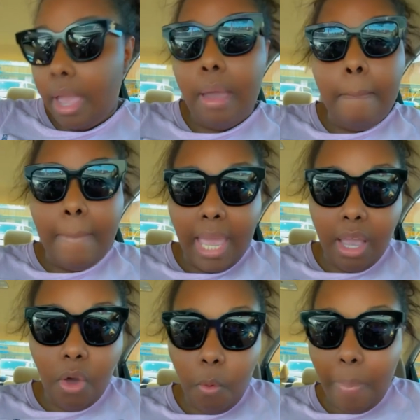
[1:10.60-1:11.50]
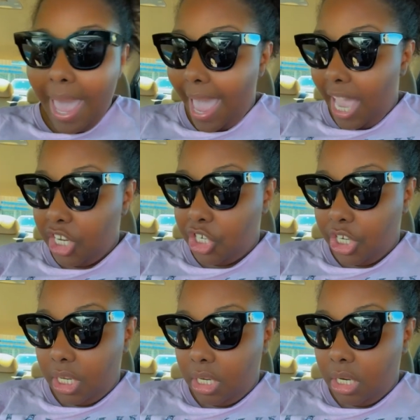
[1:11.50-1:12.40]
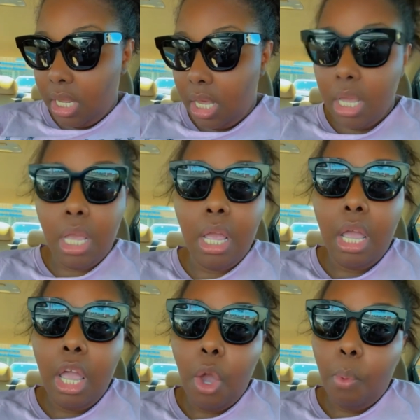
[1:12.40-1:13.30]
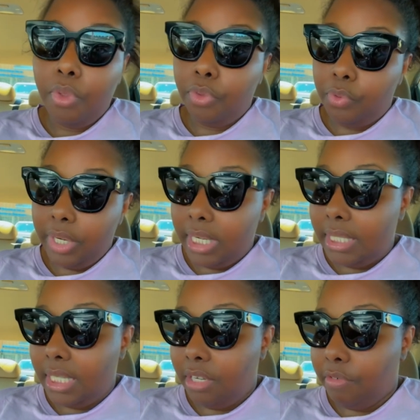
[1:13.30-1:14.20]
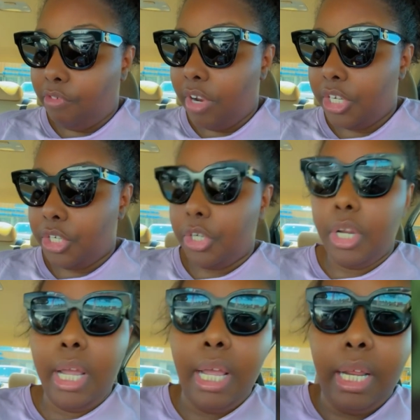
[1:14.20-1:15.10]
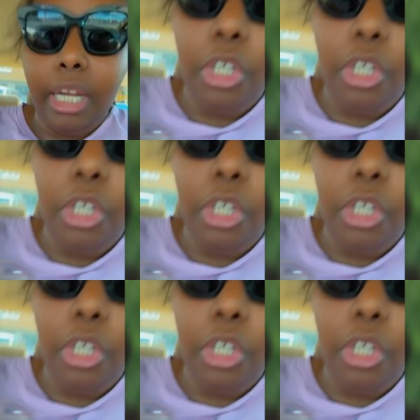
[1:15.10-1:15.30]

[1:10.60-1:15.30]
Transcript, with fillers: mango passion with green tea refresher. And it